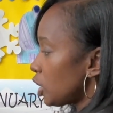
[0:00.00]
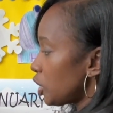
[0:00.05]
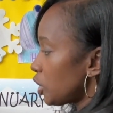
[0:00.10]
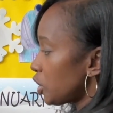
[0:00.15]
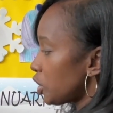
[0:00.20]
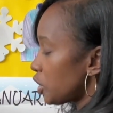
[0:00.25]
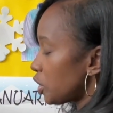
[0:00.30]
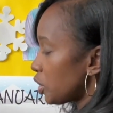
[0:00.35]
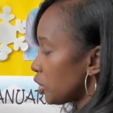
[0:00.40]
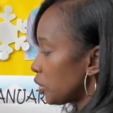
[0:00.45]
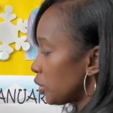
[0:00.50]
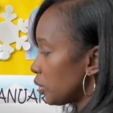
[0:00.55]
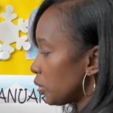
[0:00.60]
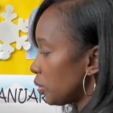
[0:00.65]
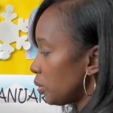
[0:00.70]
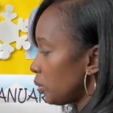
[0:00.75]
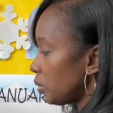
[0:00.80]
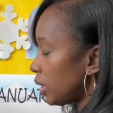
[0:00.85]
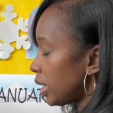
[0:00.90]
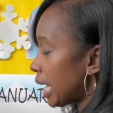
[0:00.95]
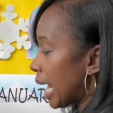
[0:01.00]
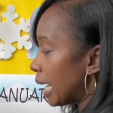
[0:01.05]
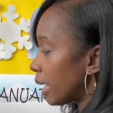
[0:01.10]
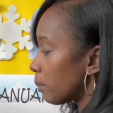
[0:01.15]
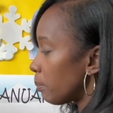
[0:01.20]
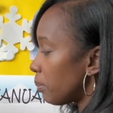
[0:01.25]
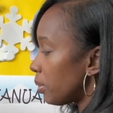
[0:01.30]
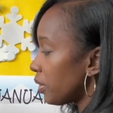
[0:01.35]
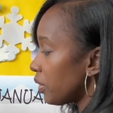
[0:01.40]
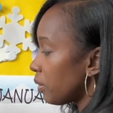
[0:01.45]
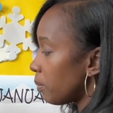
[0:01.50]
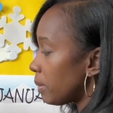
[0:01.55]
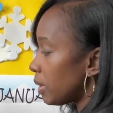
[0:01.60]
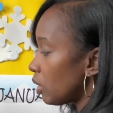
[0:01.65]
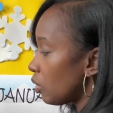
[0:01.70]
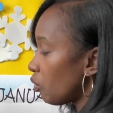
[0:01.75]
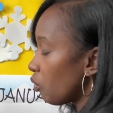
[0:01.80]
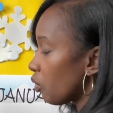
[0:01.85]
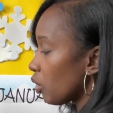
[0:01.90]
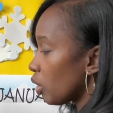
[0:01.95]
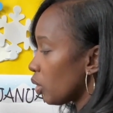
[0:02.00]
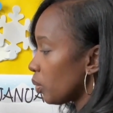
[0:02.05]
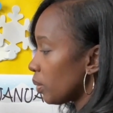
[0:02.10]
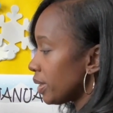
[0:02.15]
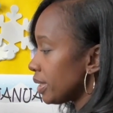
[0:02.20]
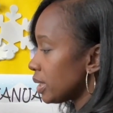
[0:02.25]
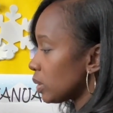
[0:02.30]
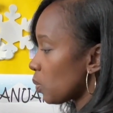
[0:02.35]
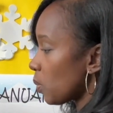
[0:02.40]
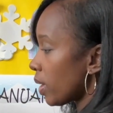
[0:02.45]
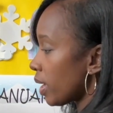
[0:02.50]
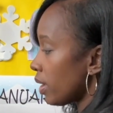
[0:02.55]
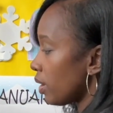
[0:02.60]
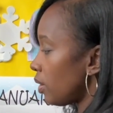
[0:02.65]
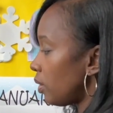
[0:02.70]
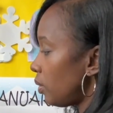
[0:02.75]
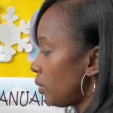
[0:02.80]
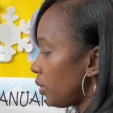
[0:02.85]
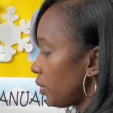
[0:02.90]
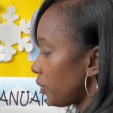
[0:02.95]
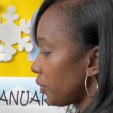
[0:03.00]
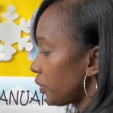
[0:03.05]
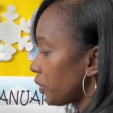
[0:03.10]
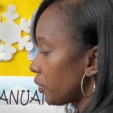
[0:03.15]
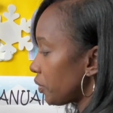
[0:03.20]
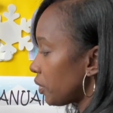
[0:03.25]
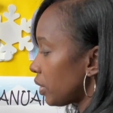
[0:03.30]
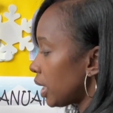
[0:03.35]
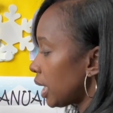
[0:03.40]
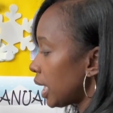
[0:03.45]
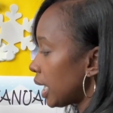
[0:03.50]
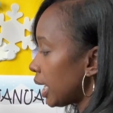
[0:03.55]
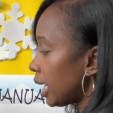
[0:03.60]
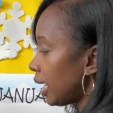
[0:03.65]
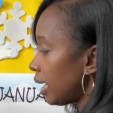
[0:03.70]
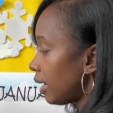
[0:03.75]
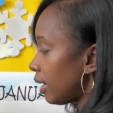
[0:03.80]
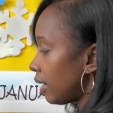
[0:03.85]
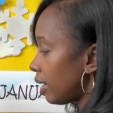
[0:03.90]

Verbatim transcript: two, and I can put them in a row as well. Three,